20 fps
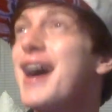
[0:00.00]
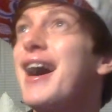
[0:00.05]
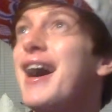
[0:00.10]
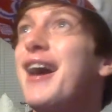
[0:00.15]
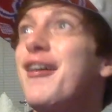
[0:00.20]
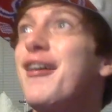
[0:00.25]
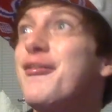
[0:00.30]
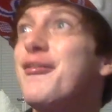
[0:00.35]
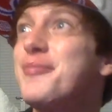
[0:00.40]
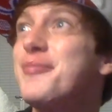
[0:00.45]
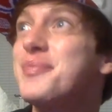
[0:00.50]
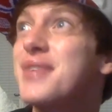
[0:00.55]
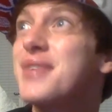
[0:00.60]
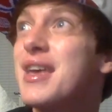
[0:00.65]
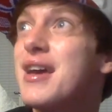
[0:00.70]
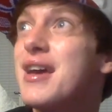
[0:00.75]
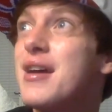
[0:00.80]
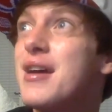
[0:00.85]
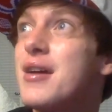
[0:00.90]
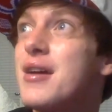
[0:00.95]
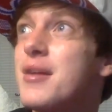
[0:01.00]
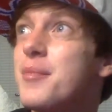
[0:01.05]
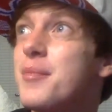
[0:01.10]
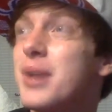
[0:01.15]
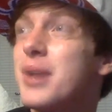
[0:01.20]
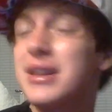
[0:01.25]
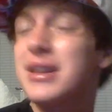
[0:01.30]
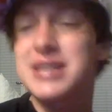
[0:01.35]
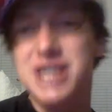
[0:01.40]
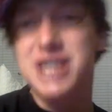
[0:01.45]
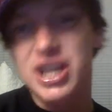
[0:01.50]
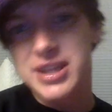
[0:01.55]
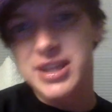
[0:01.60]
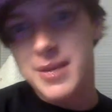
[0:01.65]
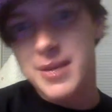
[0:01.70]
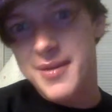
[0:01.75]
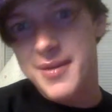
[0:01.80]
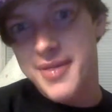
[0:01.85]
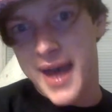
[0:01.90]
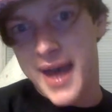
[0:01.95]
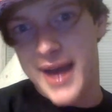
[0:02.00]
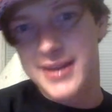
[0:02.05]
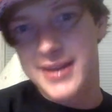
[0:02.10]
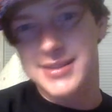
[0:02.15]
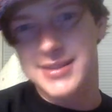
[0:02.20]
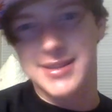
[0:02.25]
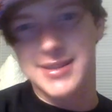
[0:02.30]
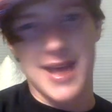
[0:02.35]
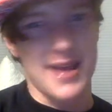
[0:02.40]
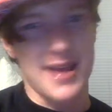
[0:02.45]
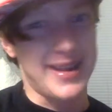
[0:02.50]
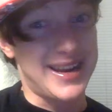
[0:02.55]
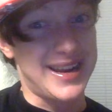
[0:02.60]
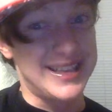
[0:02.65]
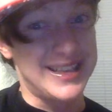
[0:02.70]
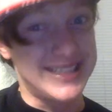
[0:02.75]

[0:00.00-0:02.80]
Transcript: But at least the good thing with that is that like I